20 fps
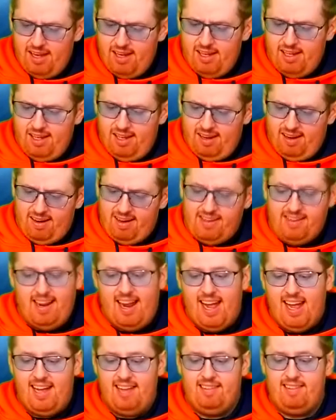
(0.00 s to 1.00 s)
New York
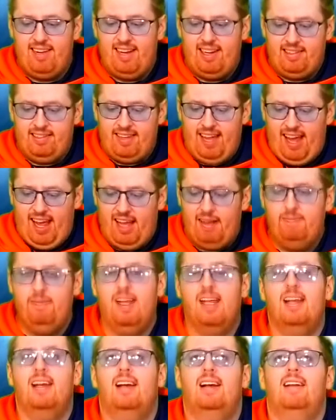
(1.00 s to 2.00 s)
Giants next game,
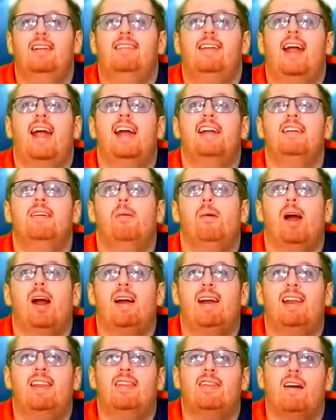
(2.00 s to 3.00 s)

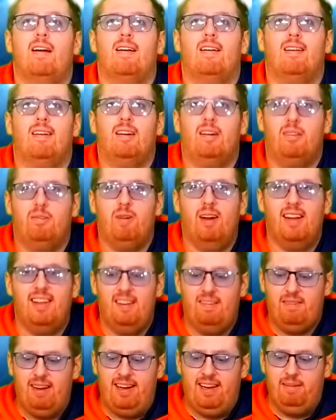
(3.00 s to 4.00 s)
January 3rd,
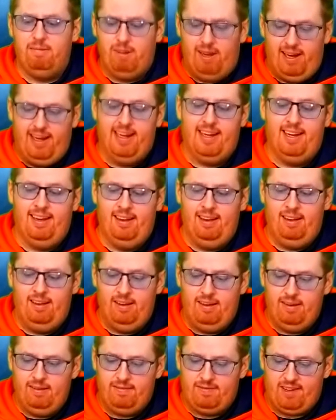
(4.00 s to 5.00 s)
2021
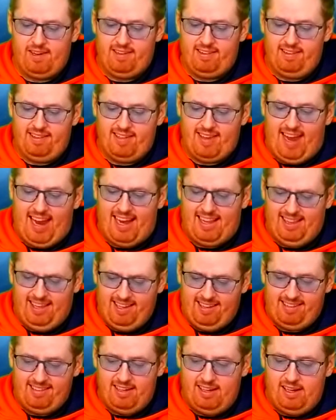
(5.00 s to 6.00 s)
versus
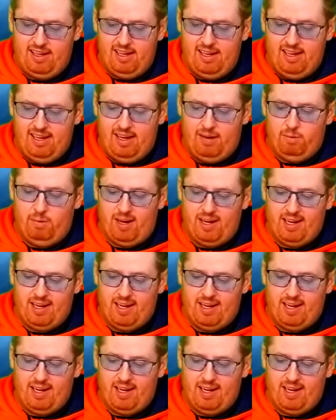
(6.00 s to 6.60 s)
Dallas at 1